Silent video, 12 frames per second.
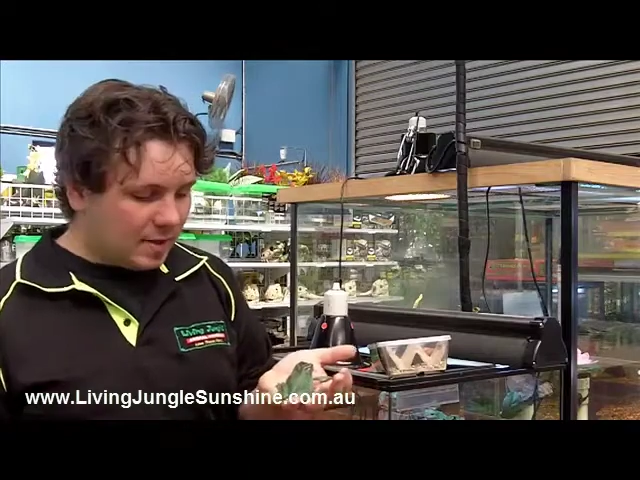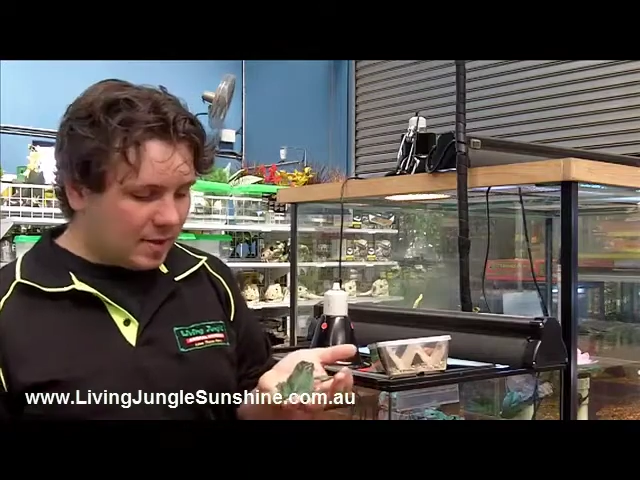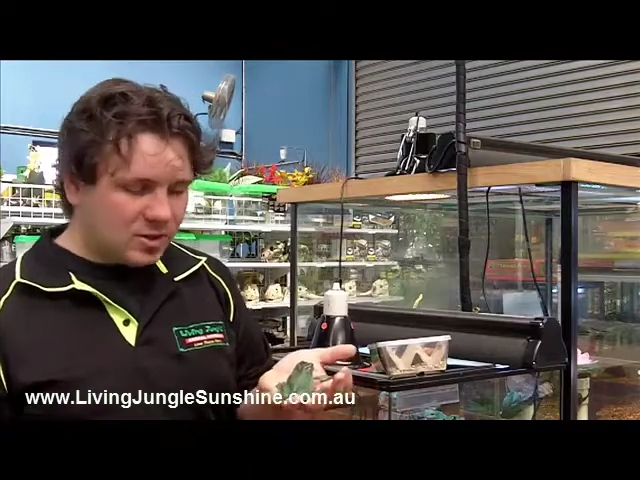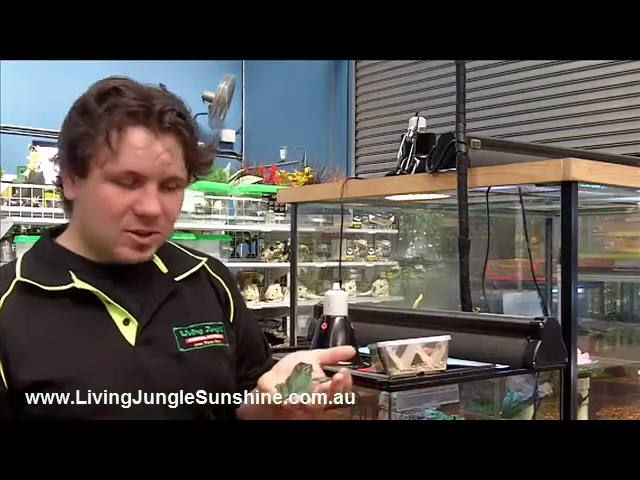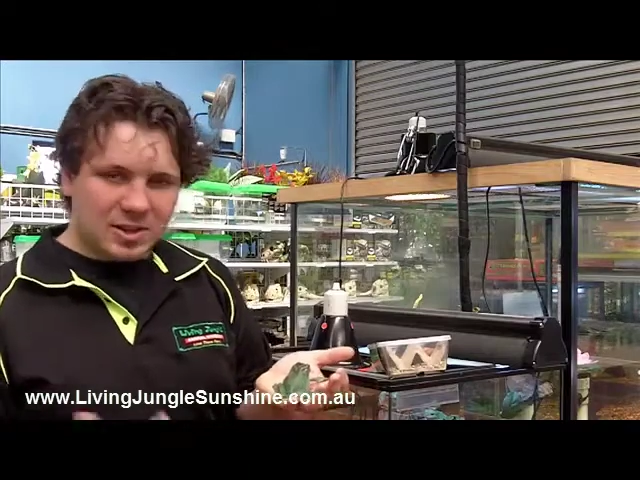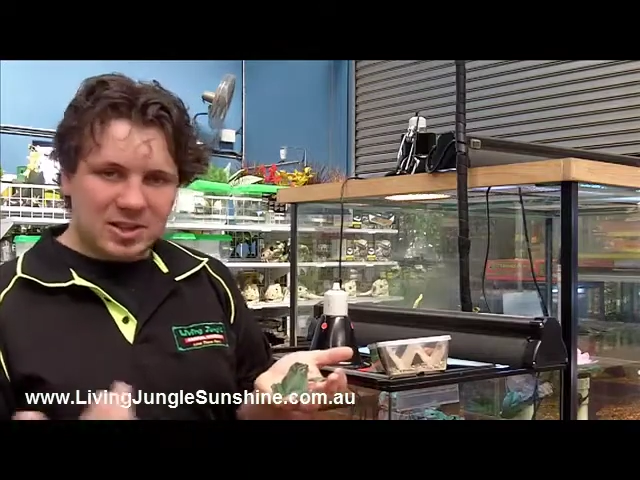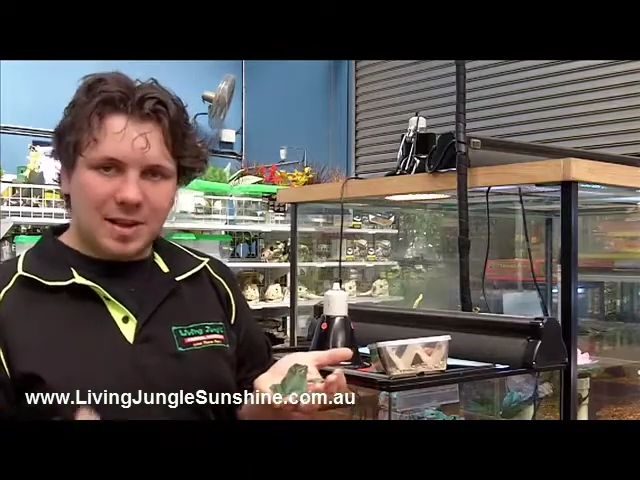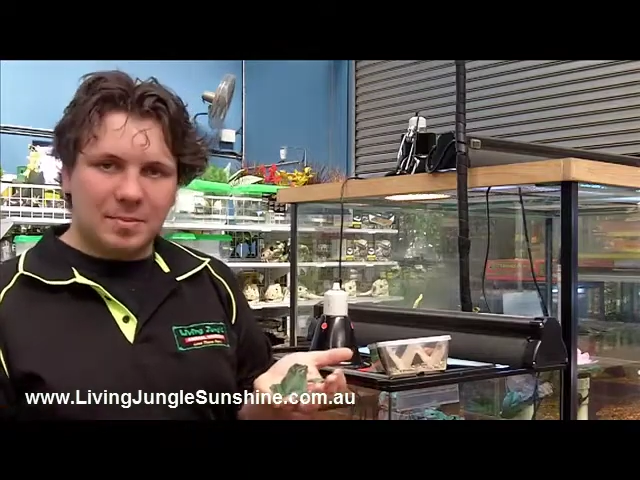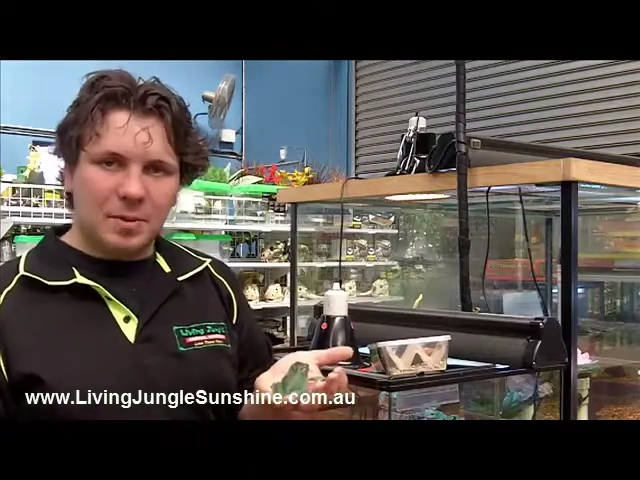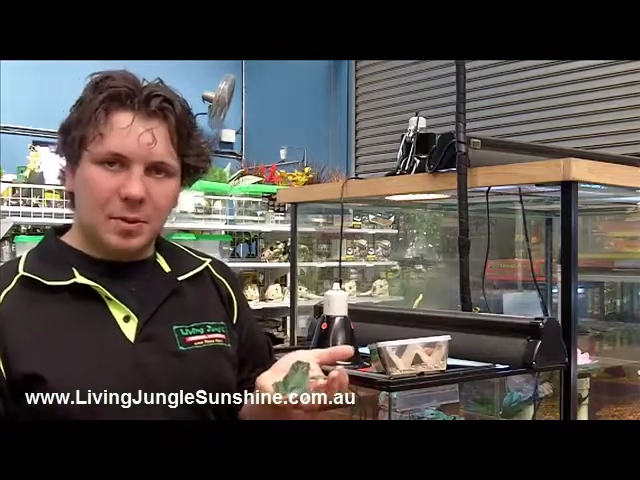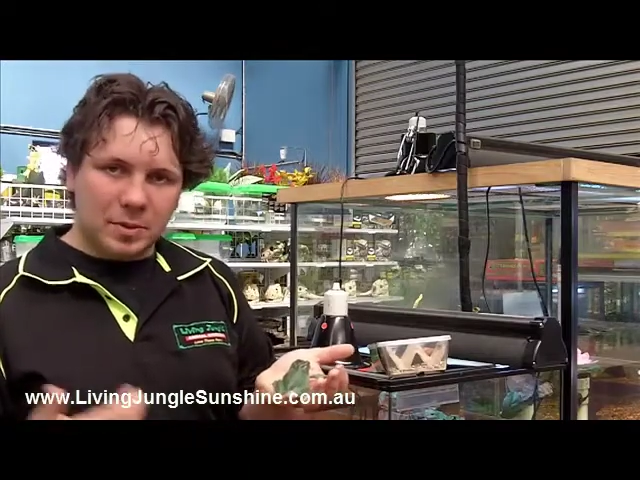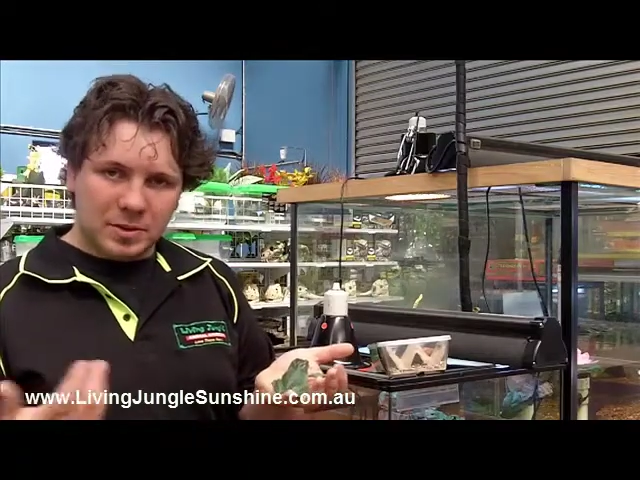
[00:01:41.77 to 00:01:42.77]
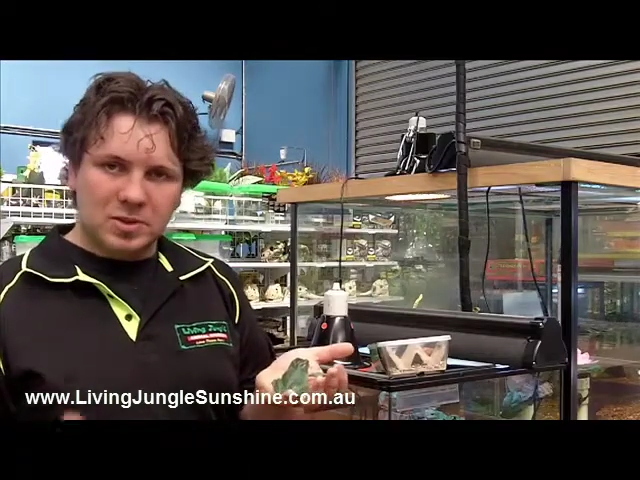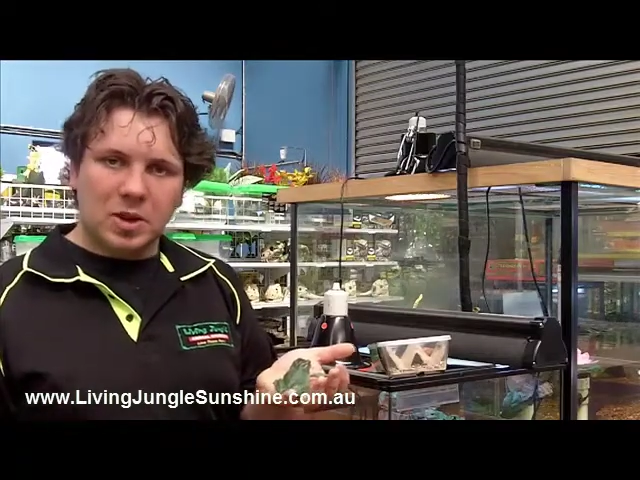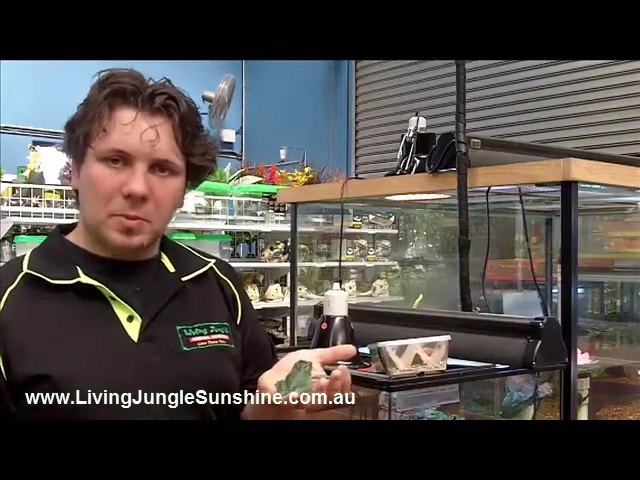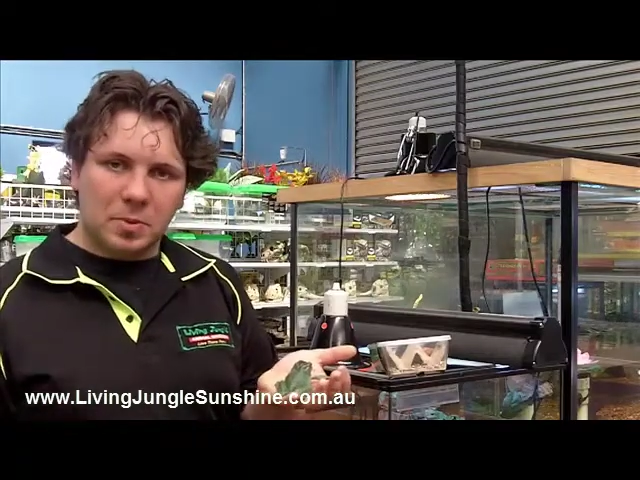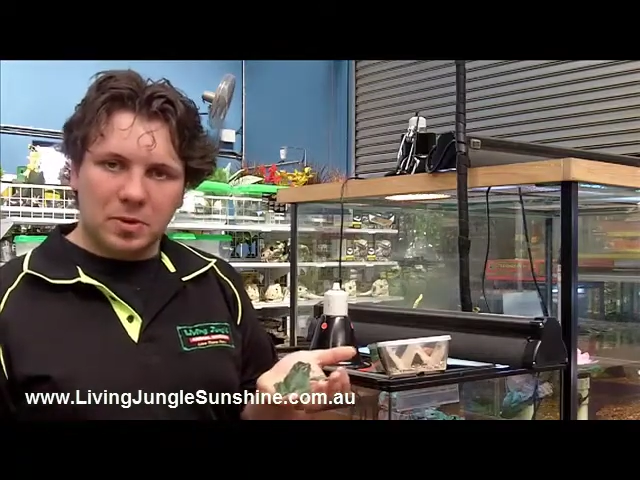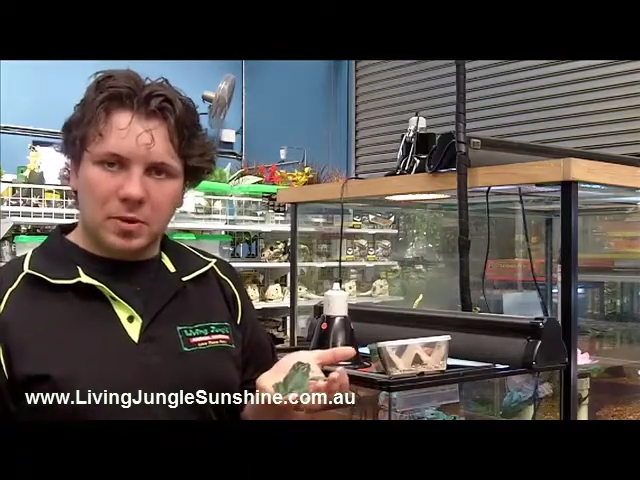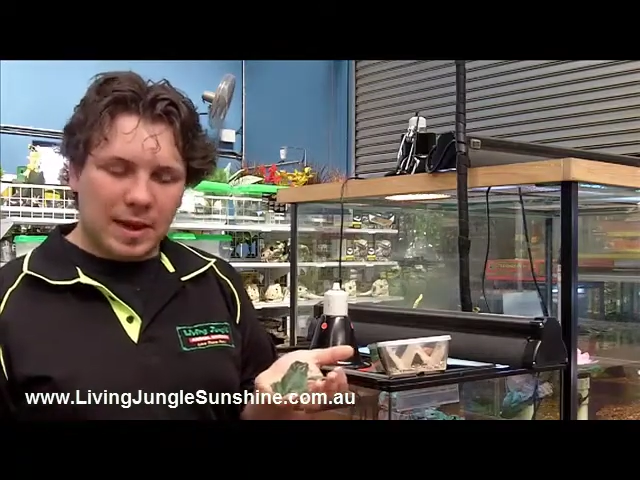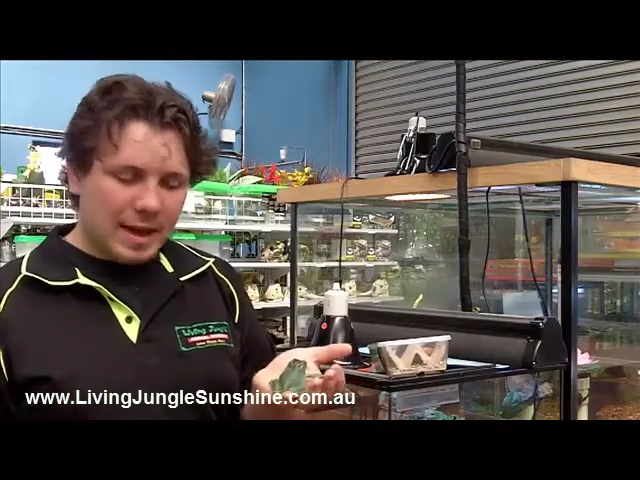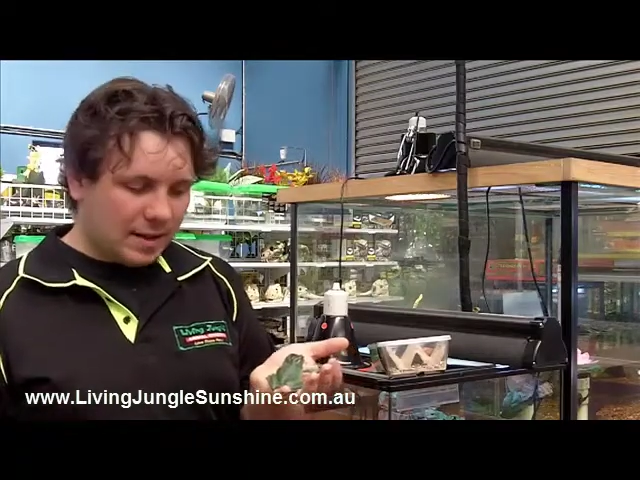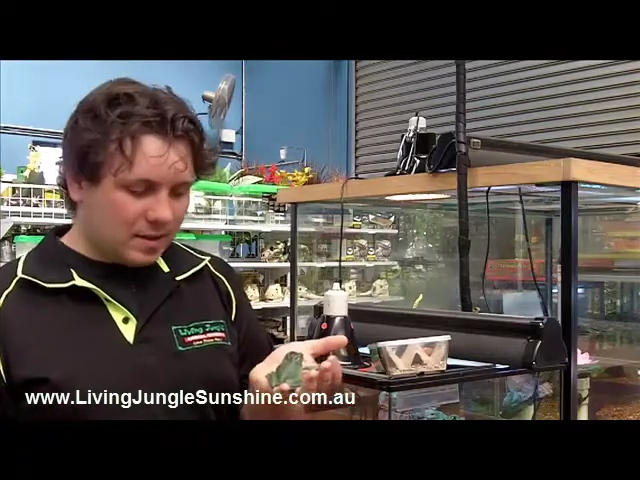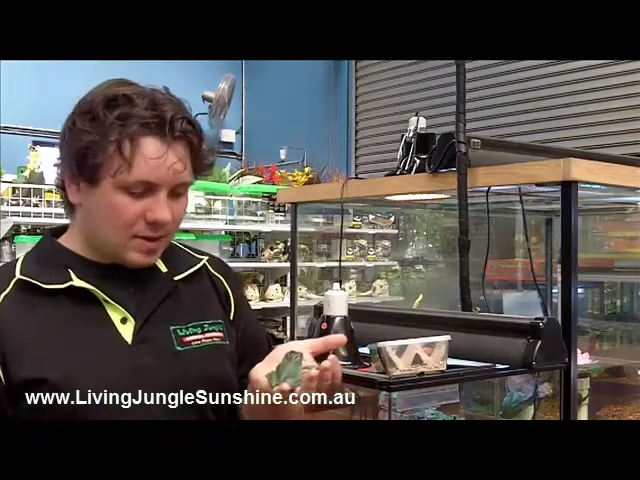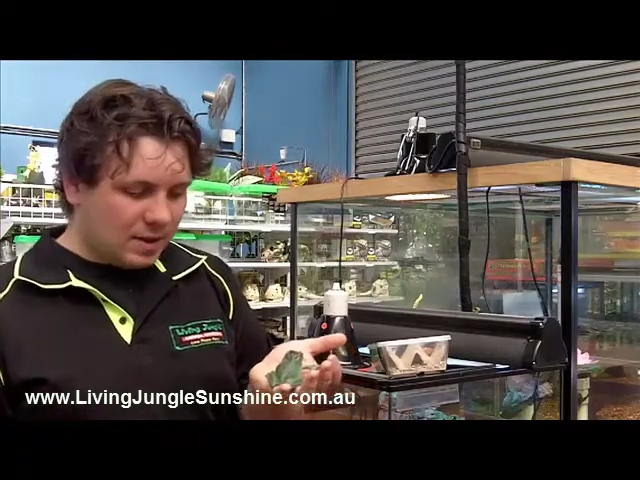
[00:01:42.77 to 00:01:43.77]
things like shampoo and soap on your
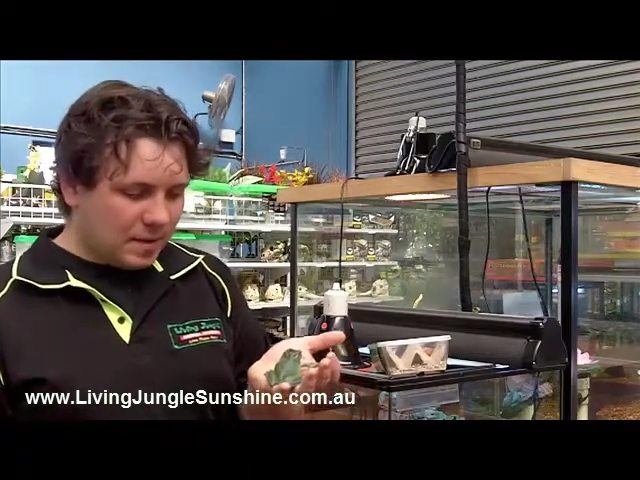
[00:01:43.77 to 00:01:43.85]
hands.